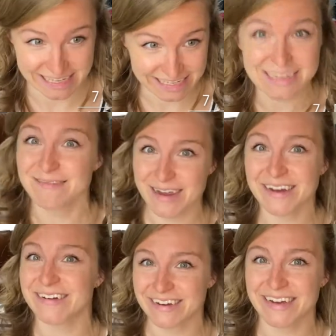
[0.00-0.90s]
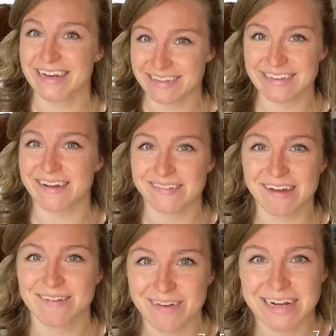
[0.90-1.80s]
This is what you're doing instead of
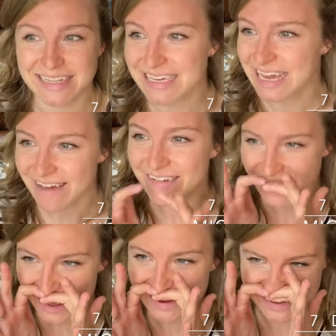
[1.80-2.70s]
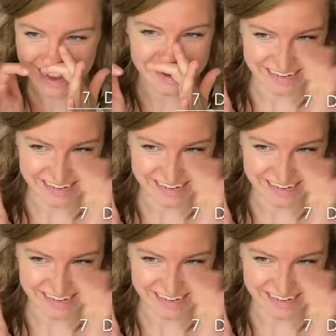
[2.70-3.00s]
coming back to the cabin? Okay."